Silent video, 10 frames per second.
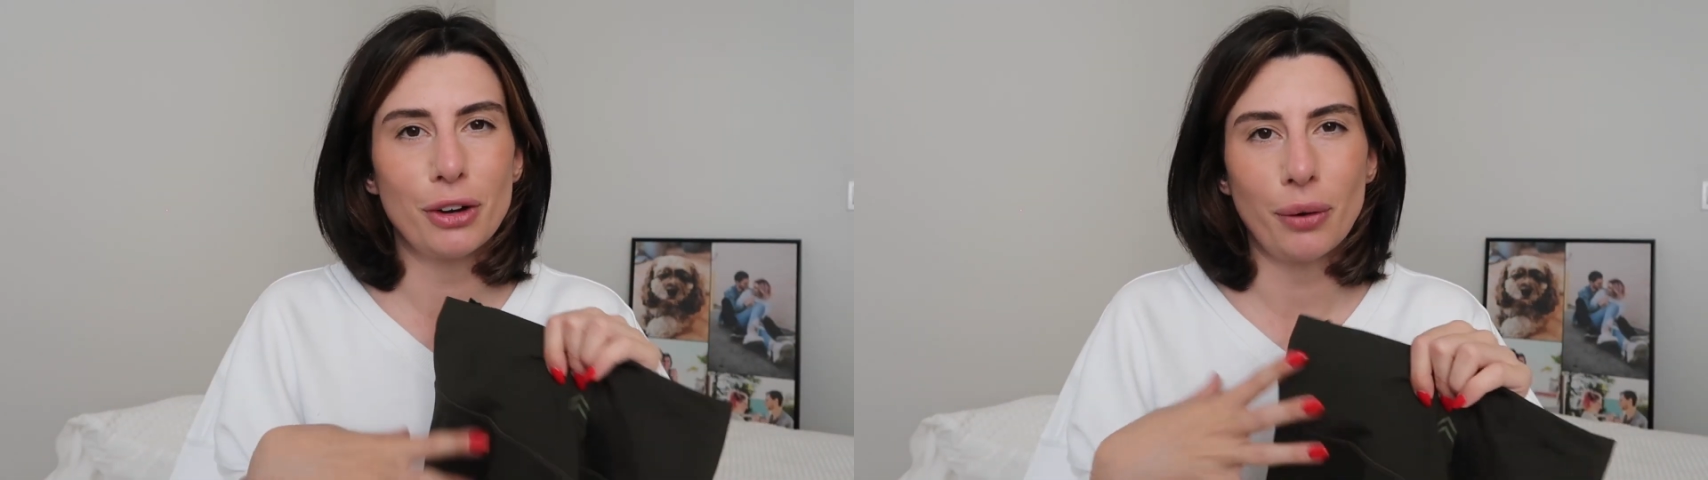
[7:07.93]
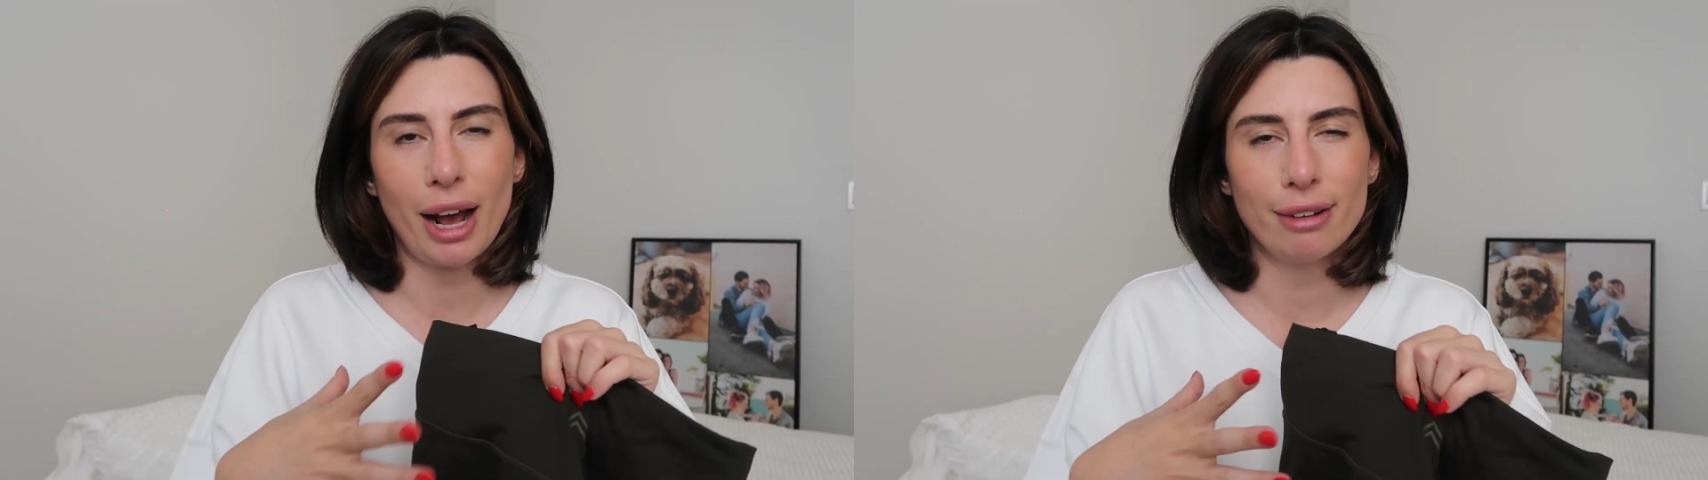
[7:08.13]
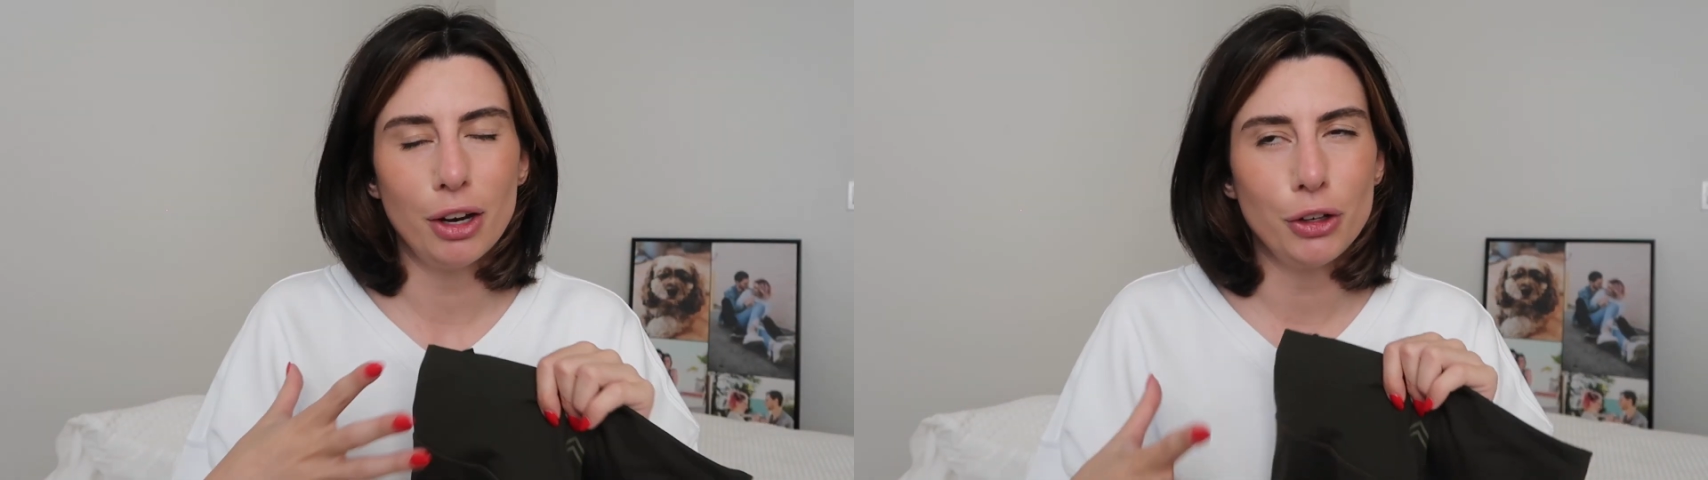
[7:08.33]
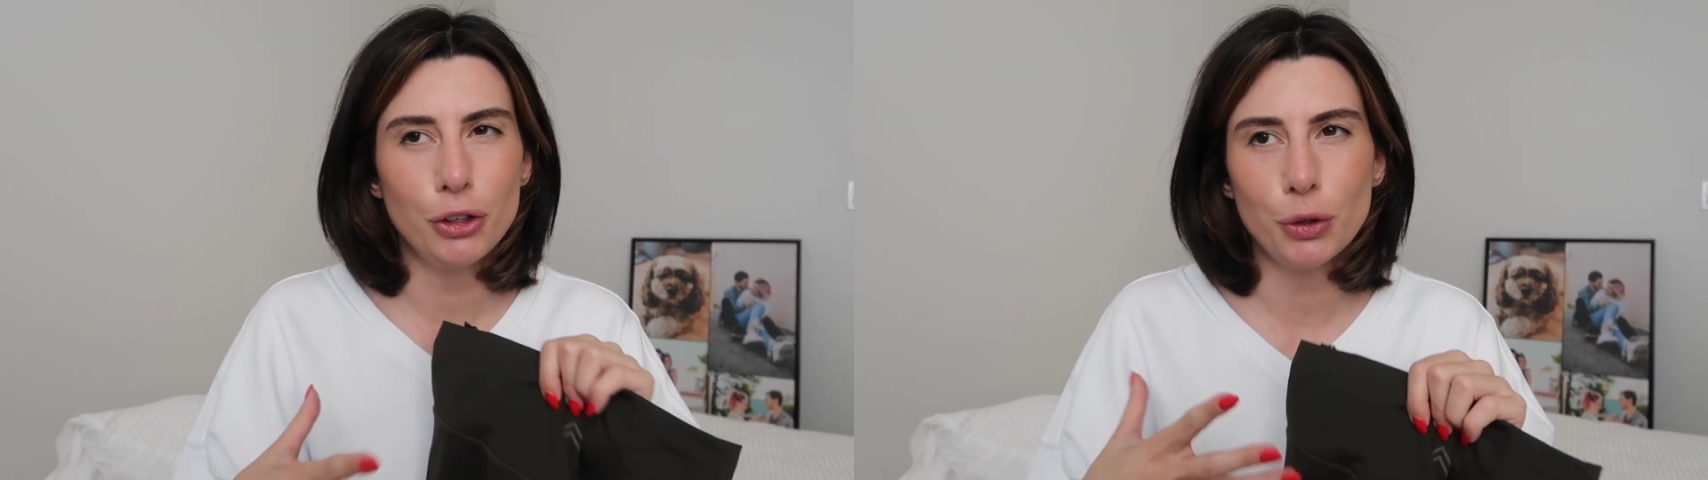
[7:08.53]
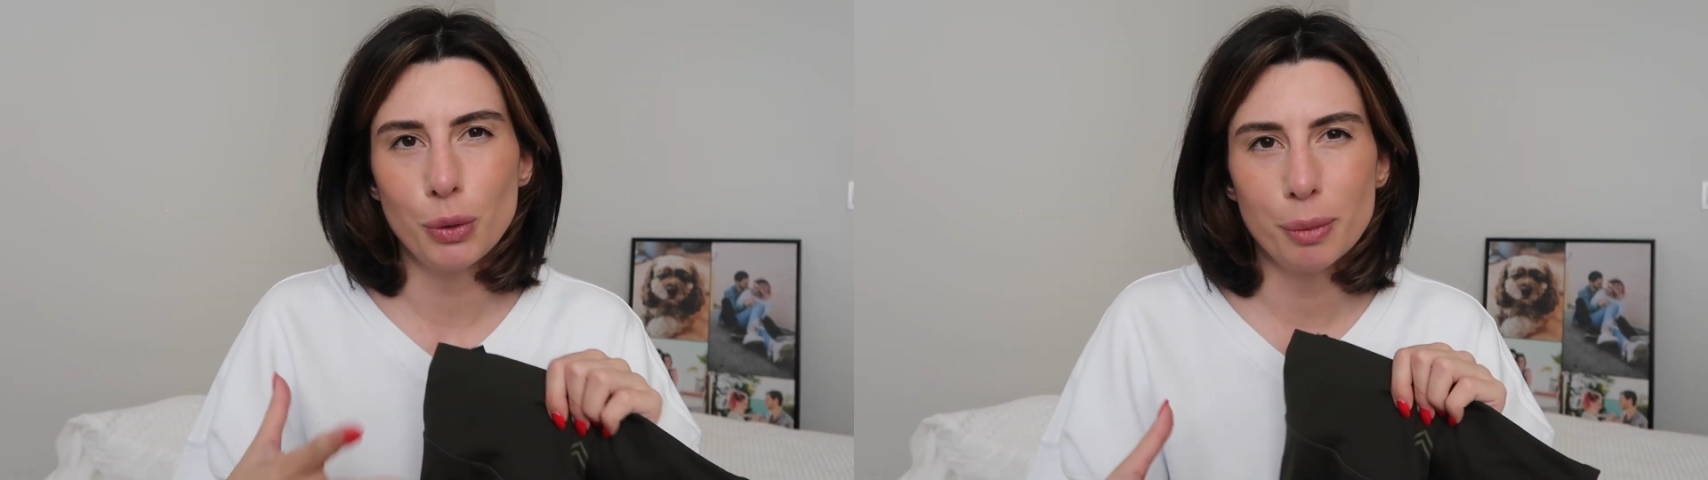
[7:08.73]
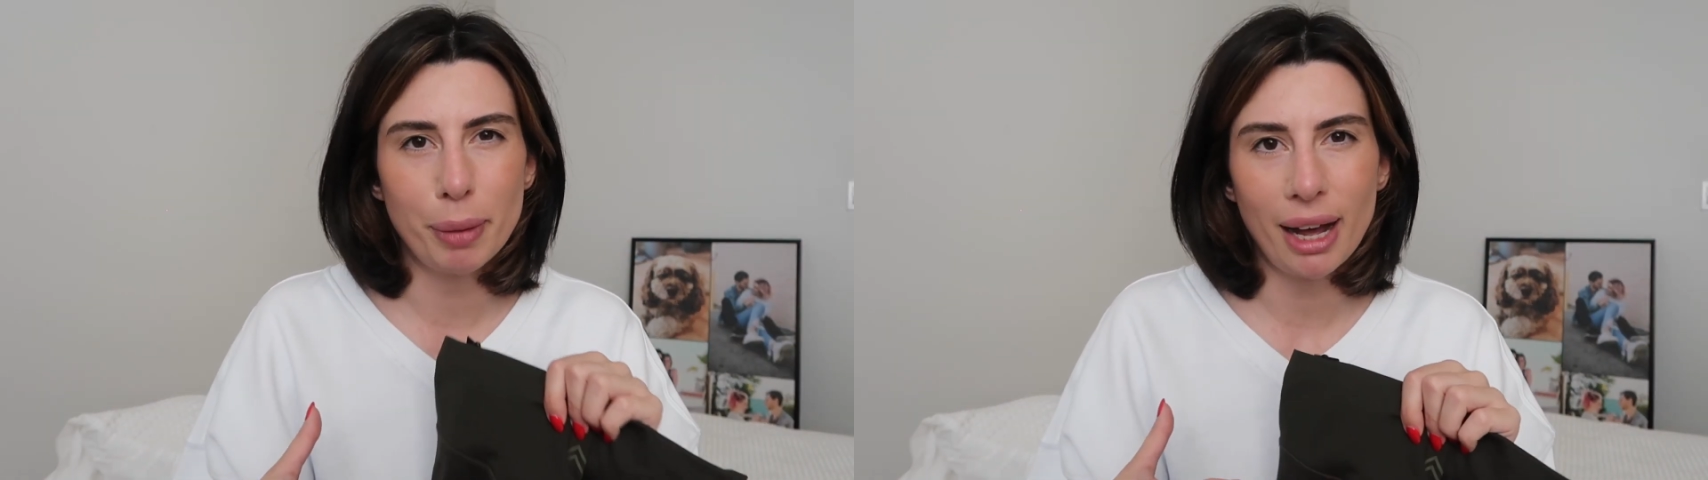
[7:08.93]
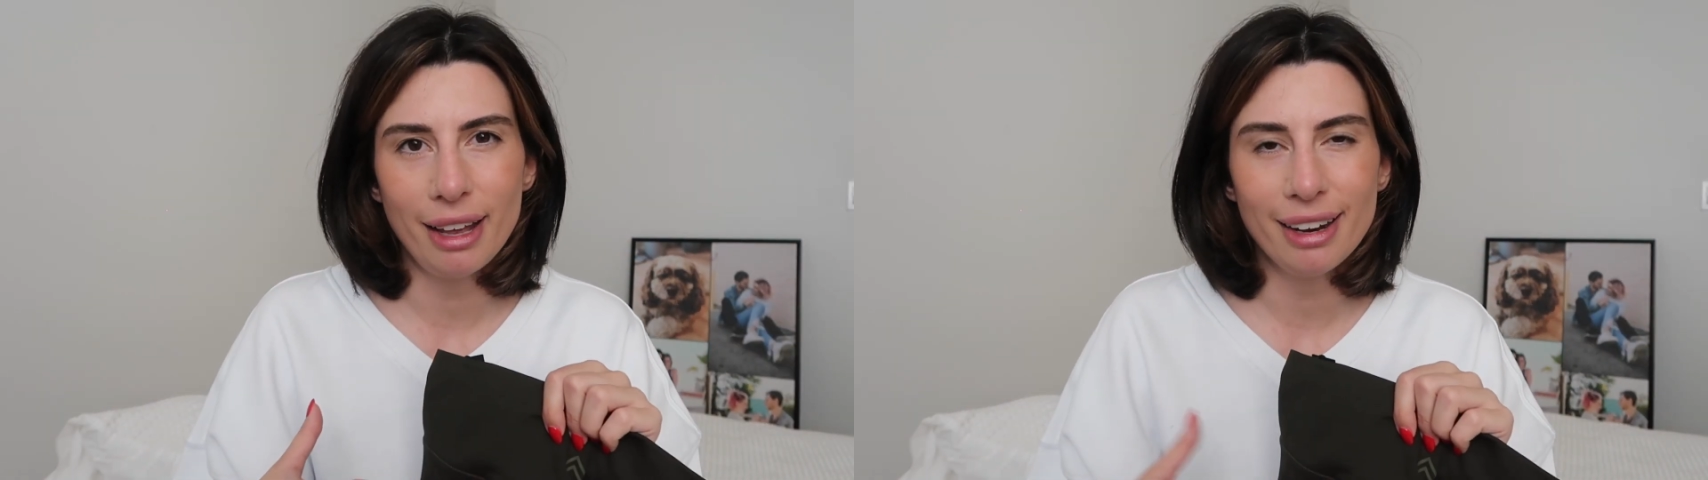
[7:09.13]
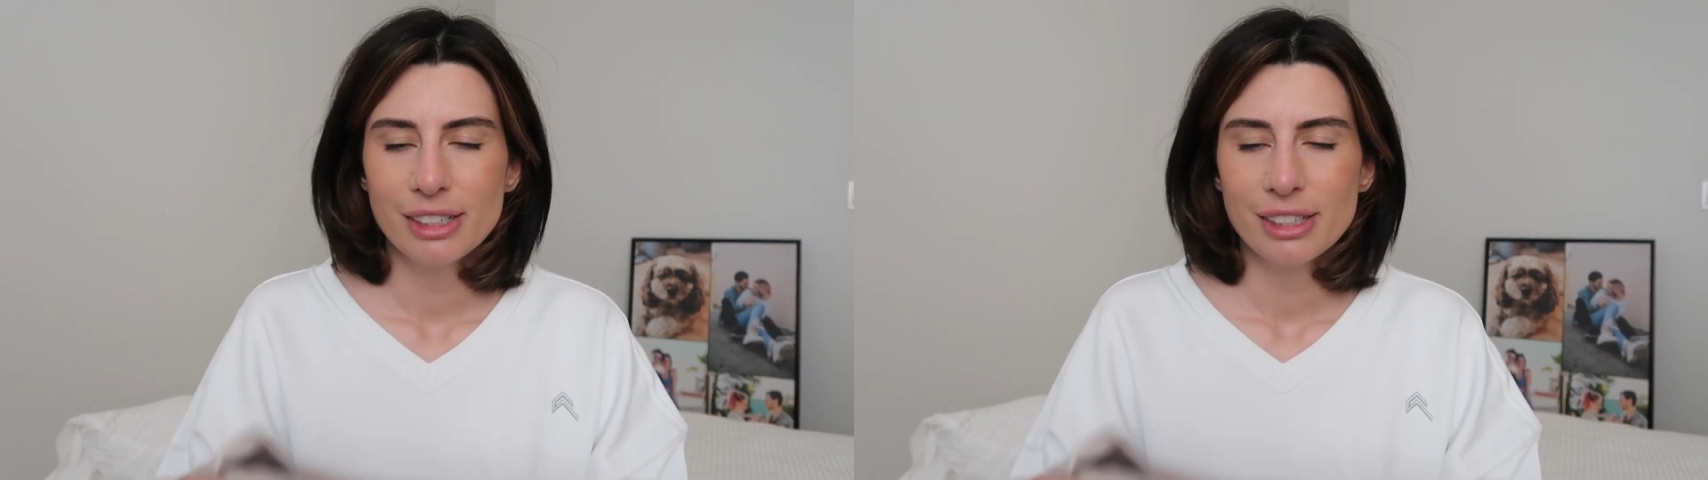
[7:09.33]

don't have a unibutt.